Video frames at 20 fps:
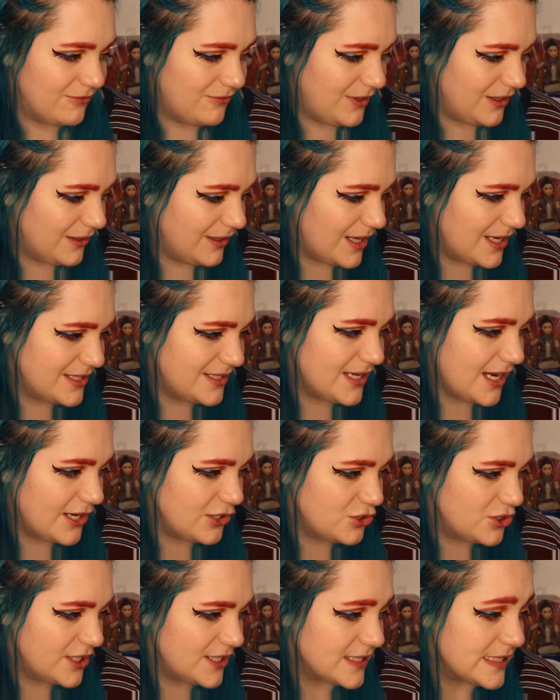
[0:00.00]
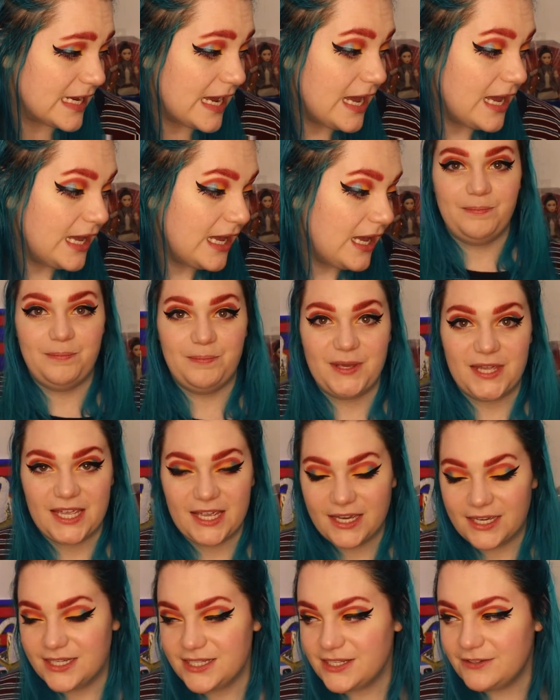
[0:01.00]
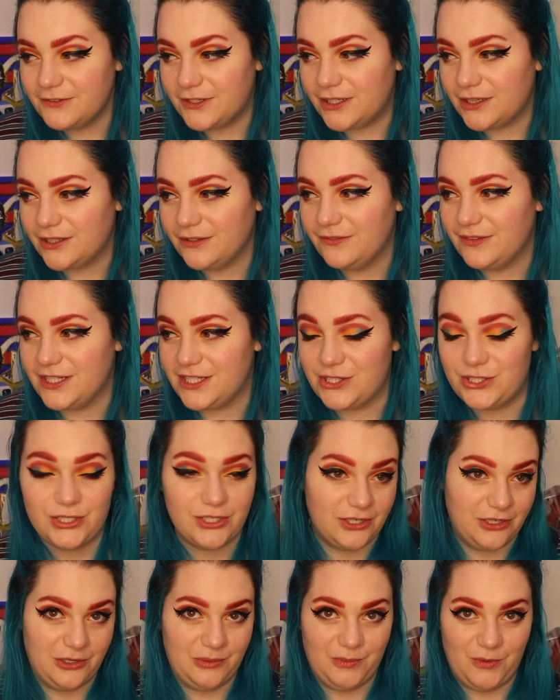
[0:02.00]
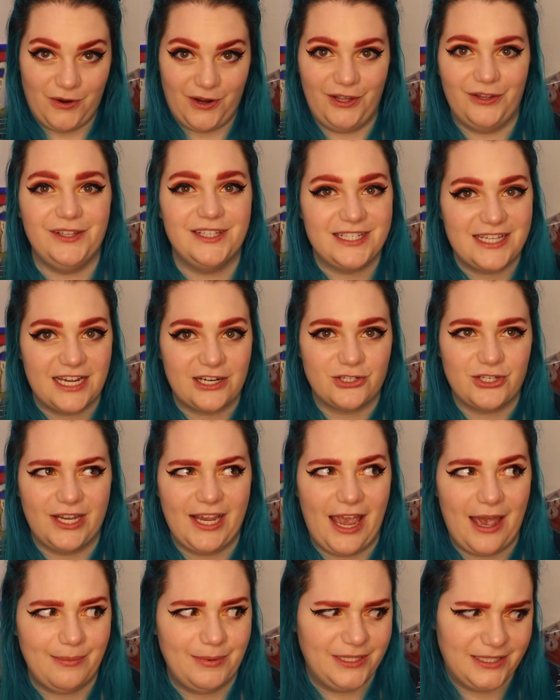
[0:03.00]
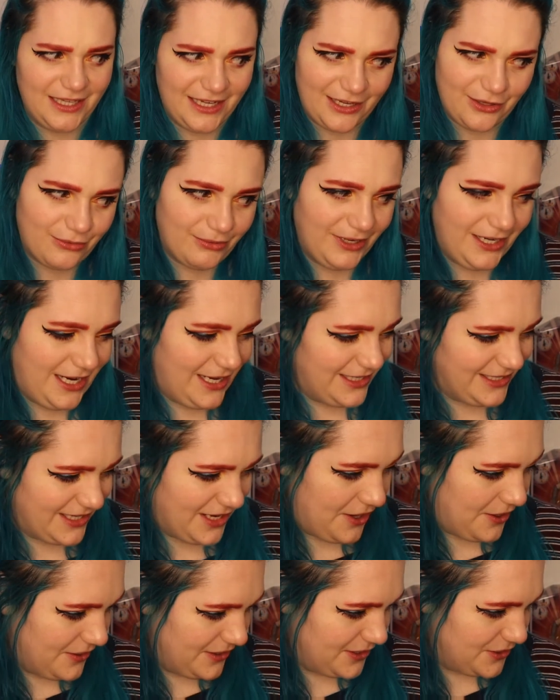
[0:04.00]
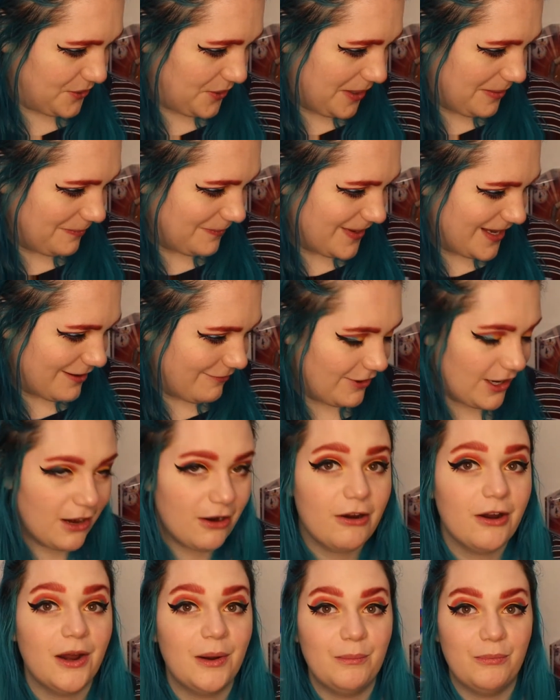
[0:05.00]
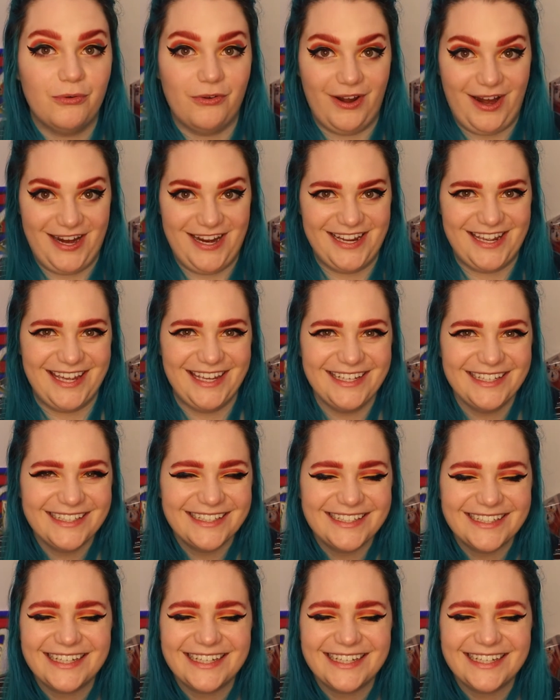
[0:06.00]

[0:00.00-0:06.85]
feel less anxious. Because of all of this turmoil, this actually happened like 3 days ago, and so I'm giving her a break.